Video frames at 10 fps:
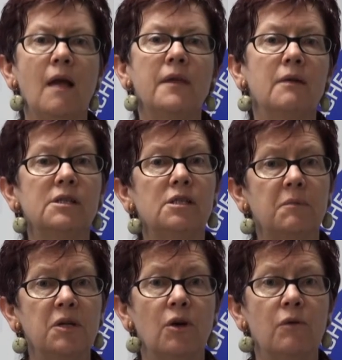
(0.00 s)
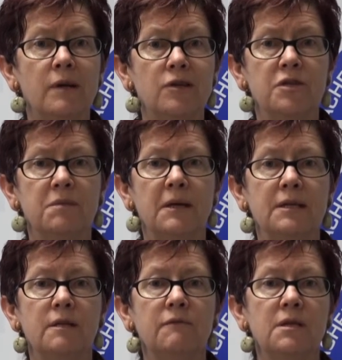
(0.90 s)
There was to be no
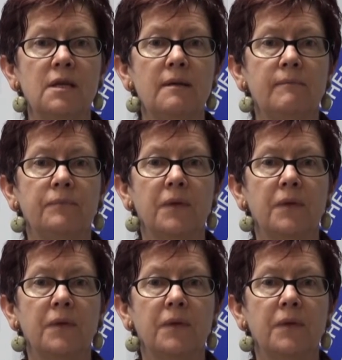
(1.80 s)
retrospectivity,